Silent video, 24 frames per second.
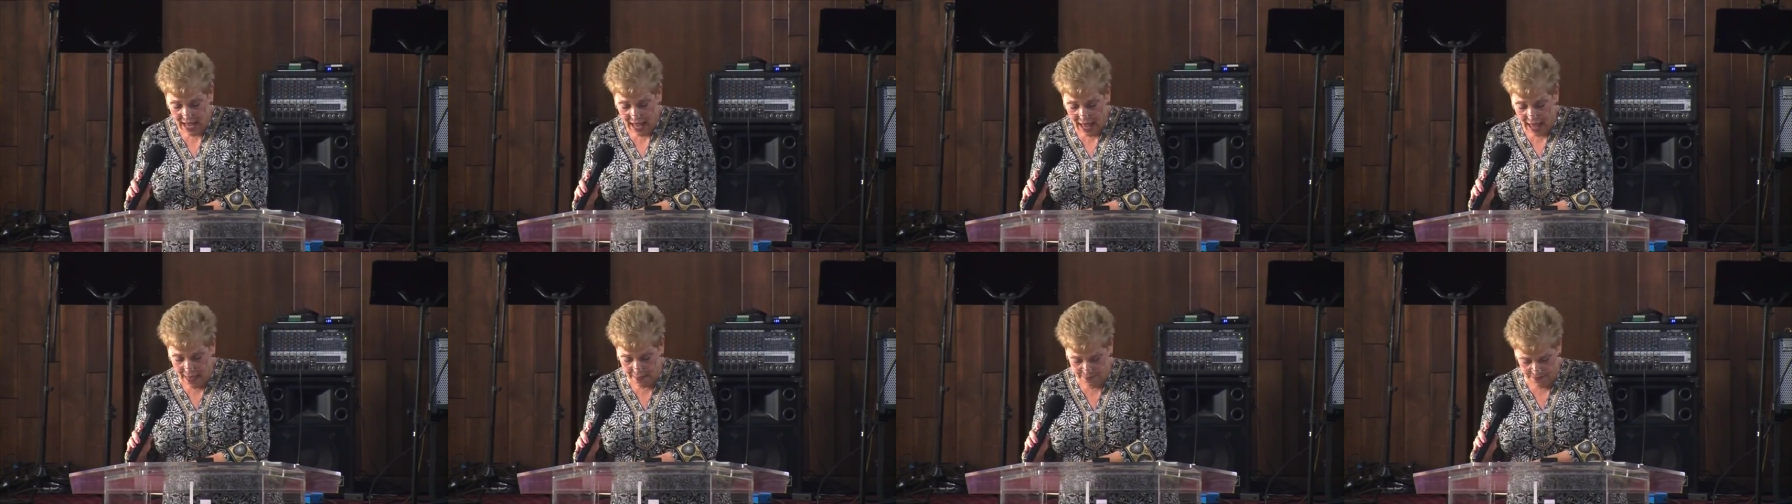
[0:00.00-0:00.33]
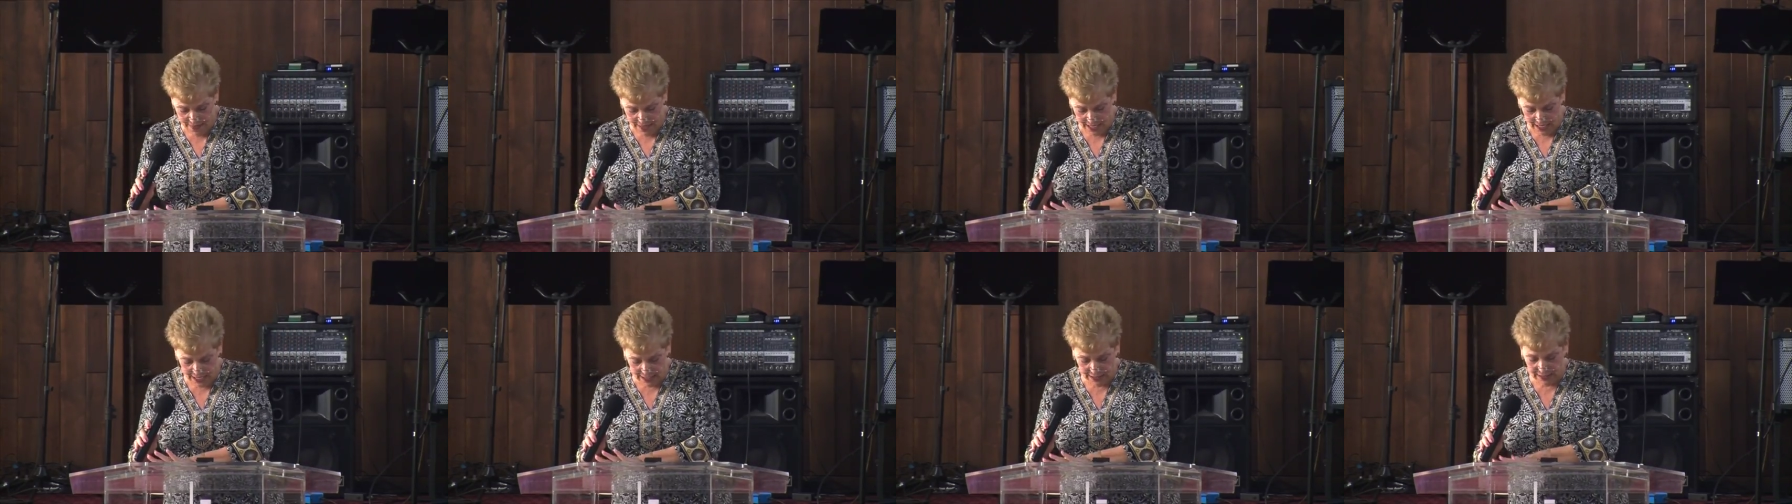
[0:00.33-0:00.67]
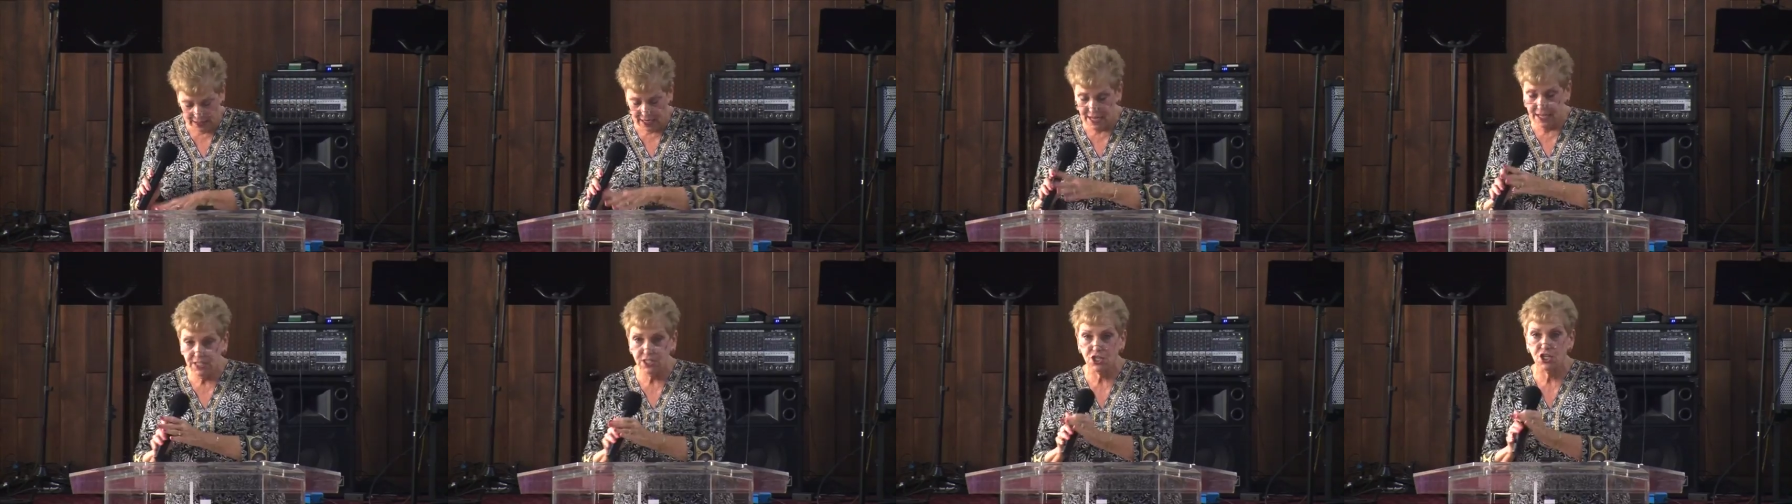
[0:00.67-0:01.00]
and then I'd
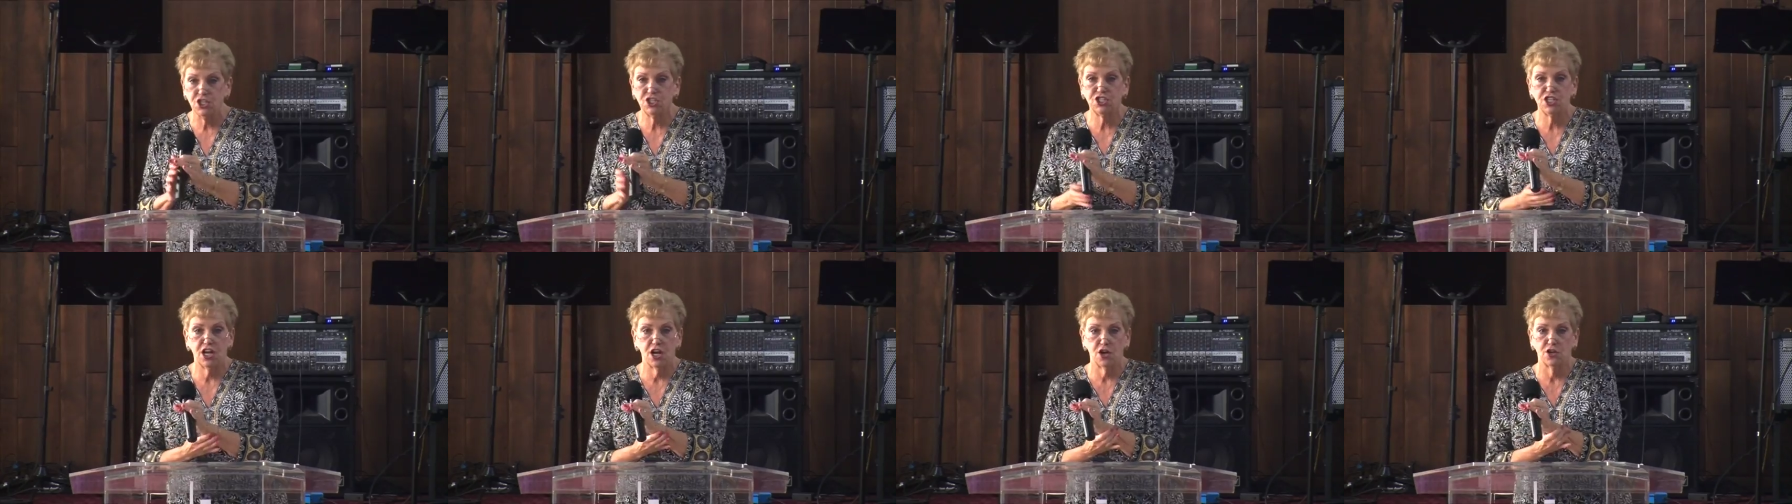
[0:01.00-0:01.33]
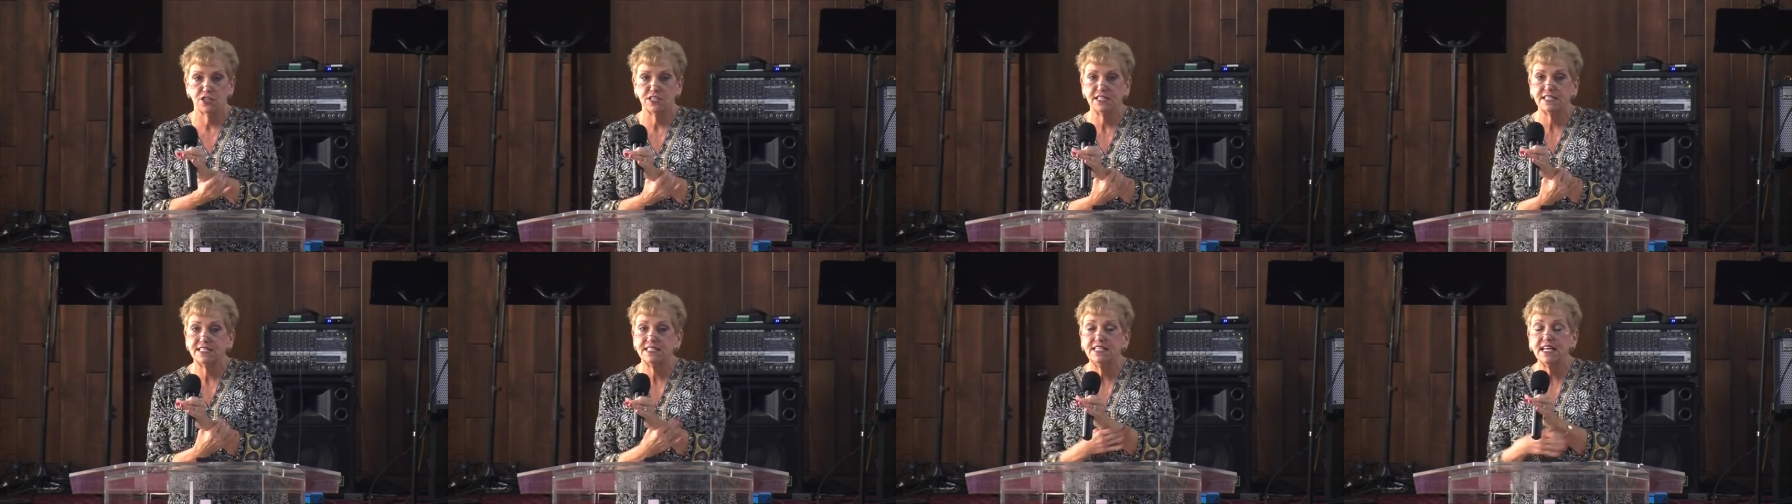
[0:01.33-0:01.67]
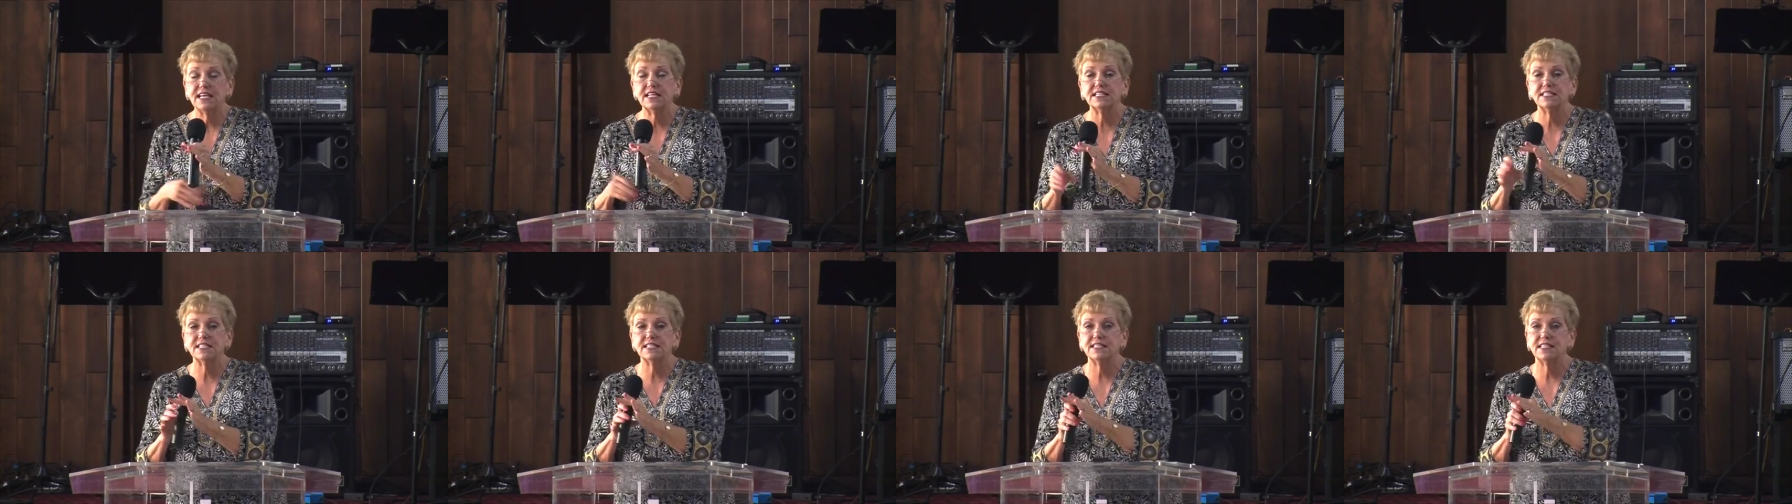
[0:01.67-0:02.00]
like to share
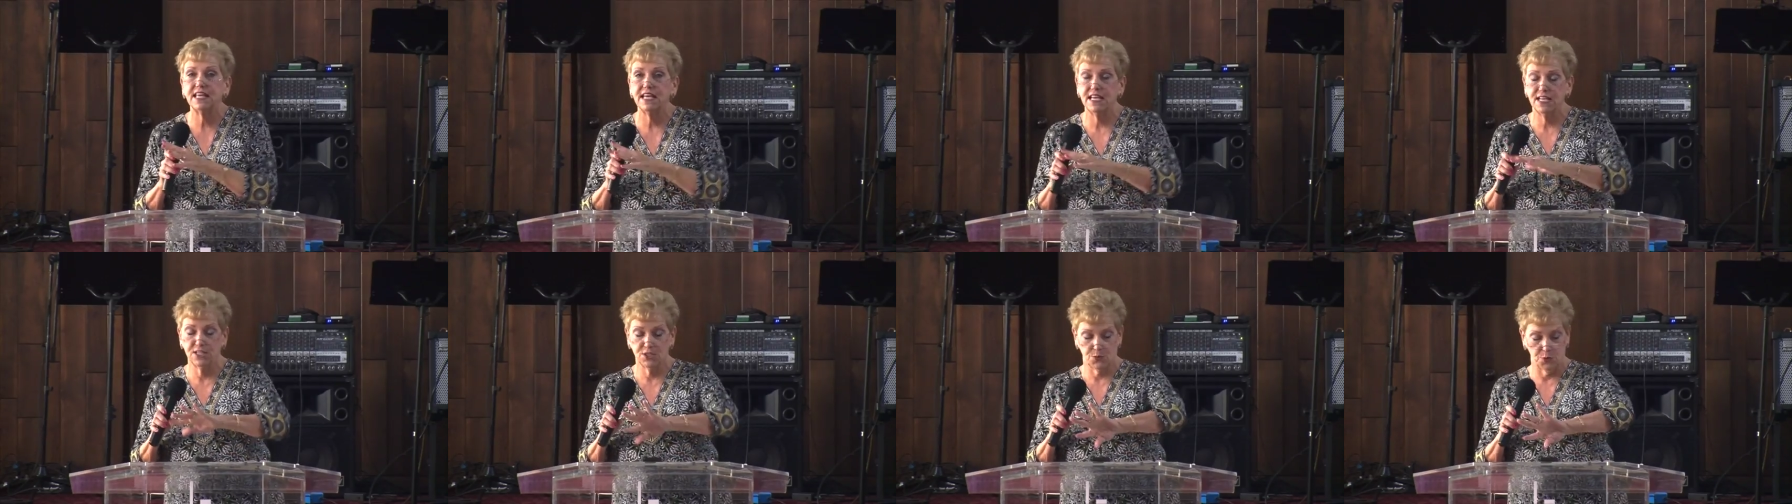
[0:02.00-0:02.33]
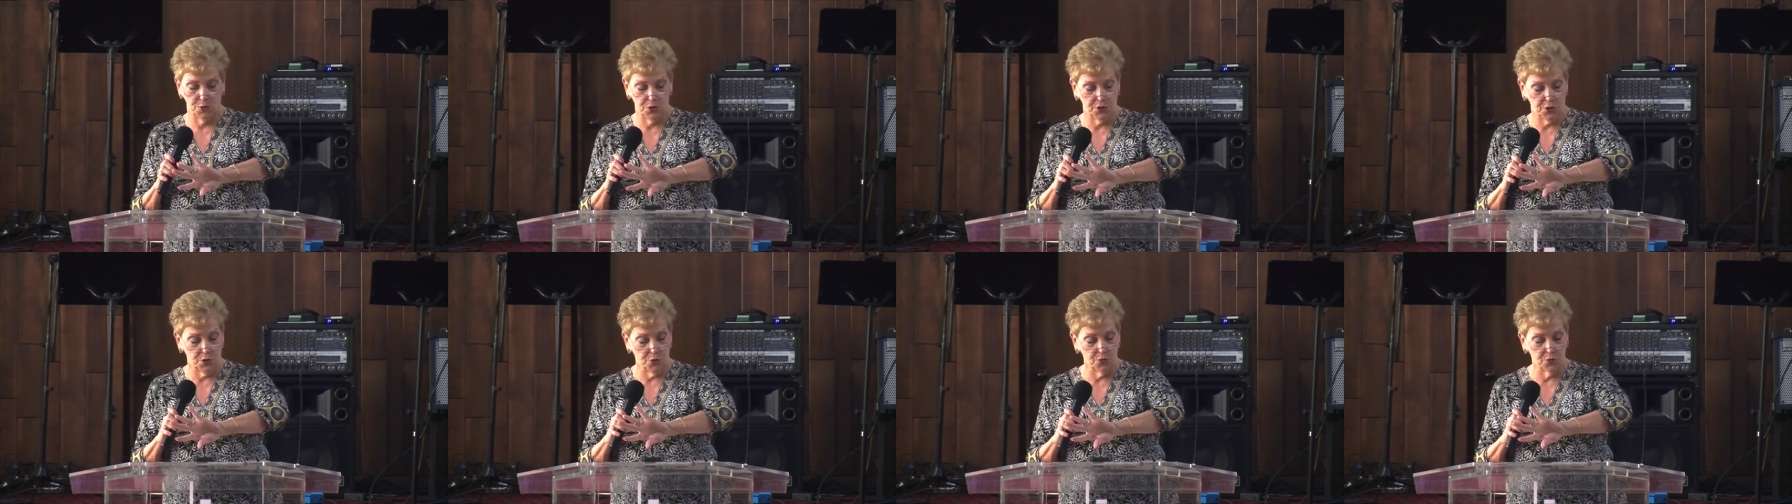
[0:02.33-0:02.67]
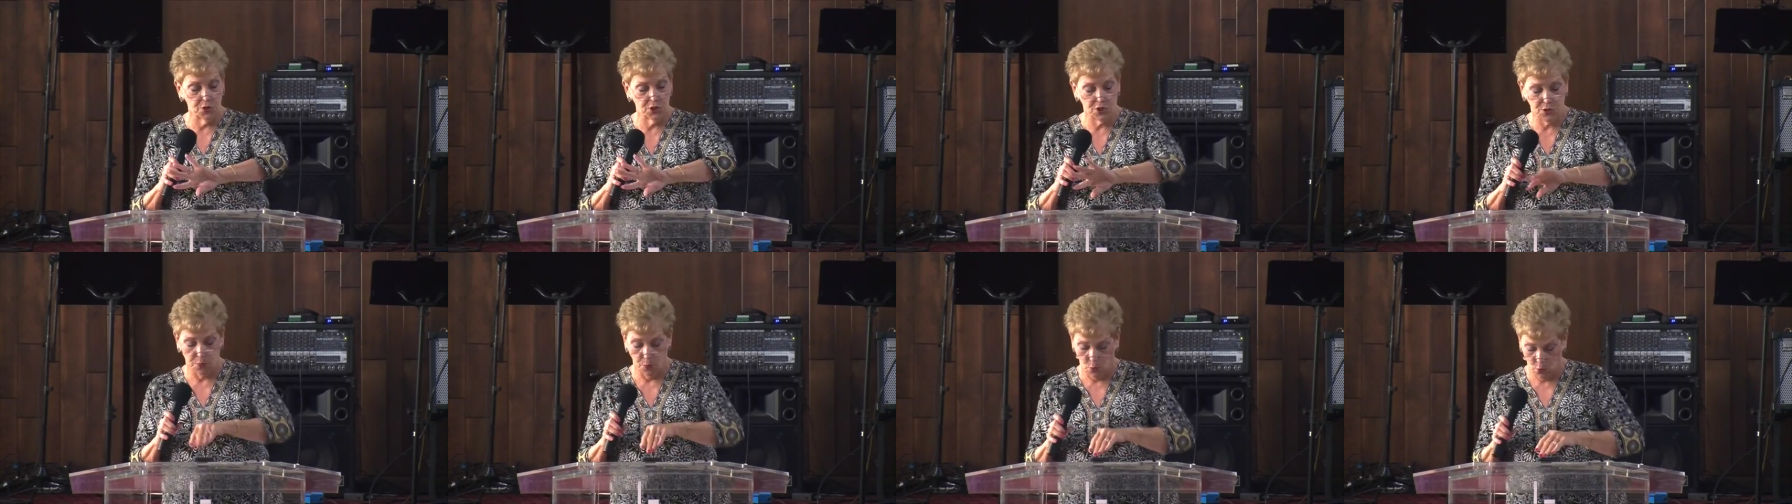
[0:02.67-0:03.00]
six things with you
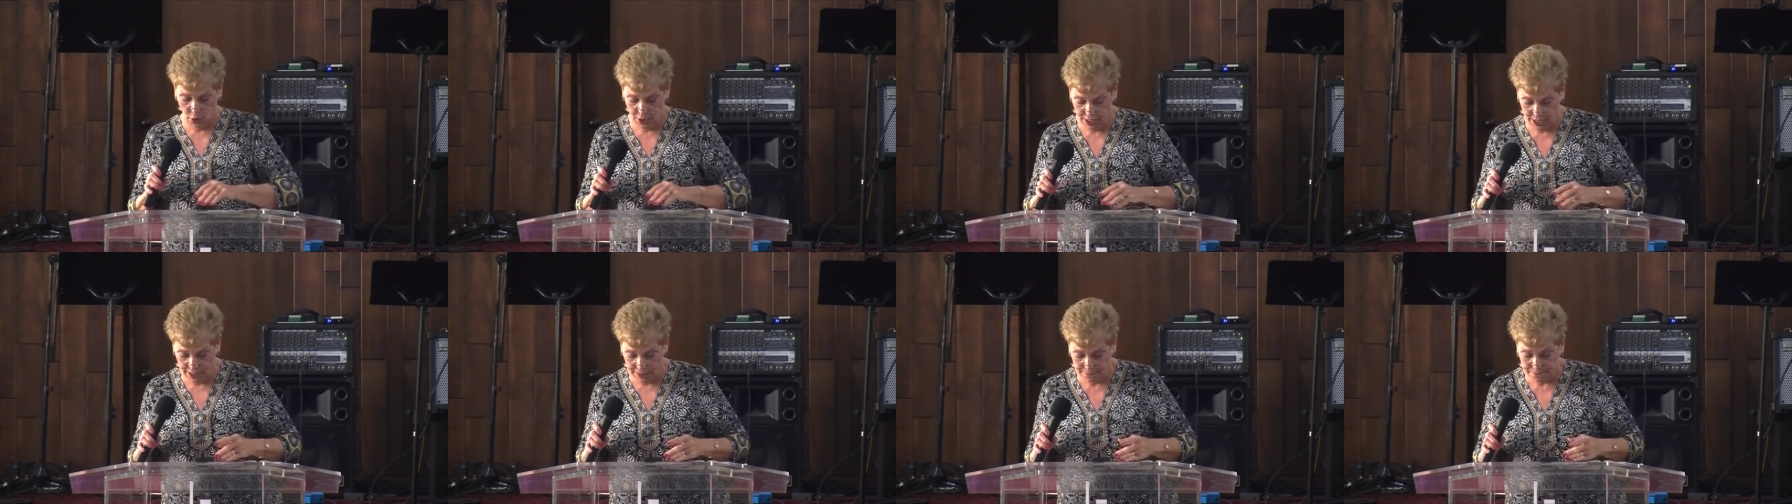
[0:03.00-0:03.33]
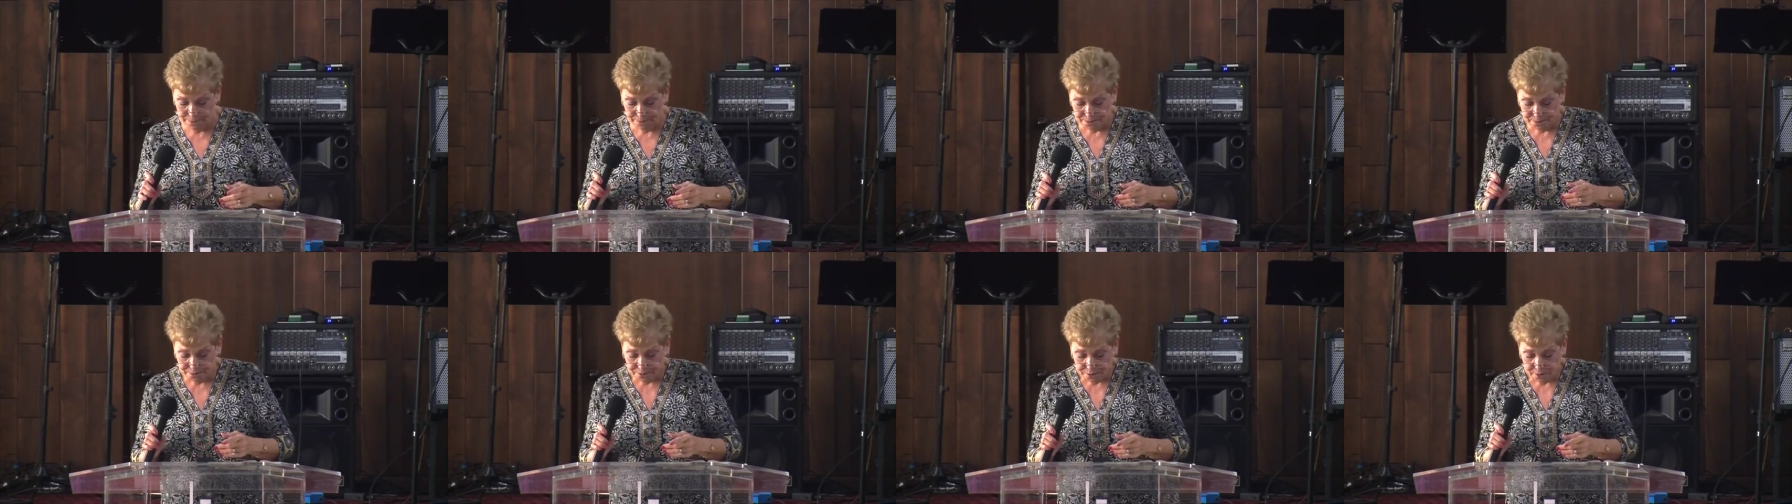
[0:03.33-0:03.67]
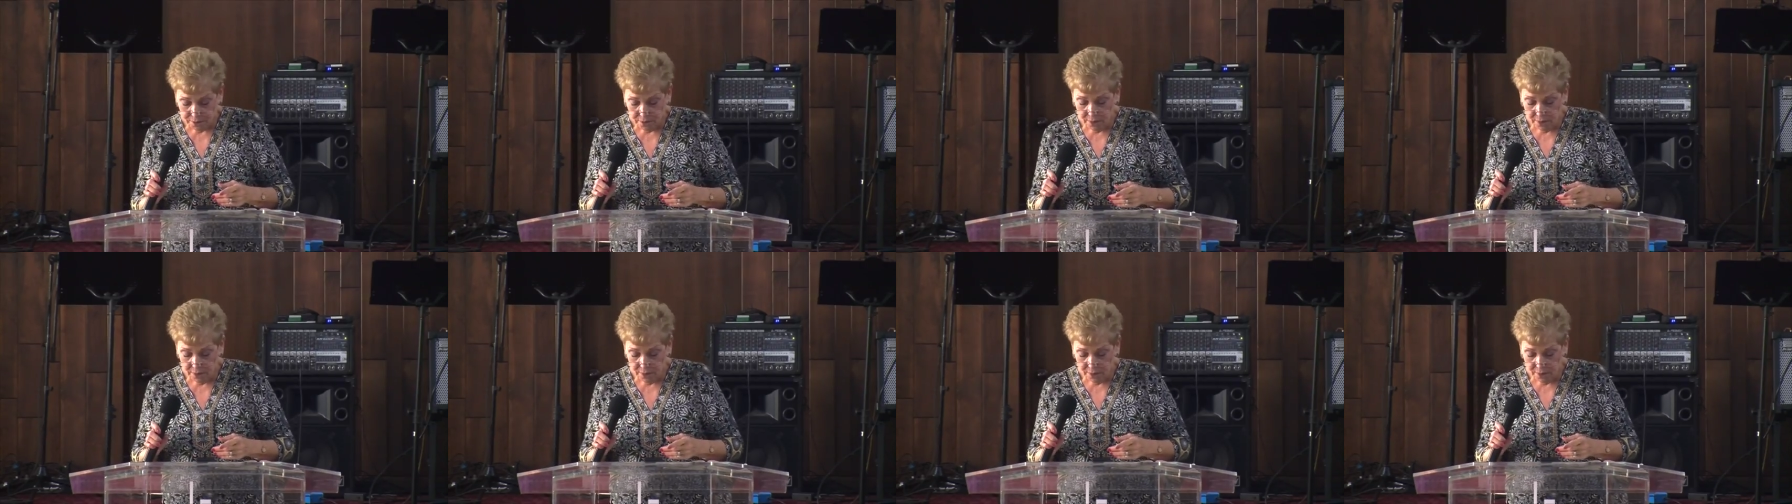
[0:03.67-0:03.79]
this morning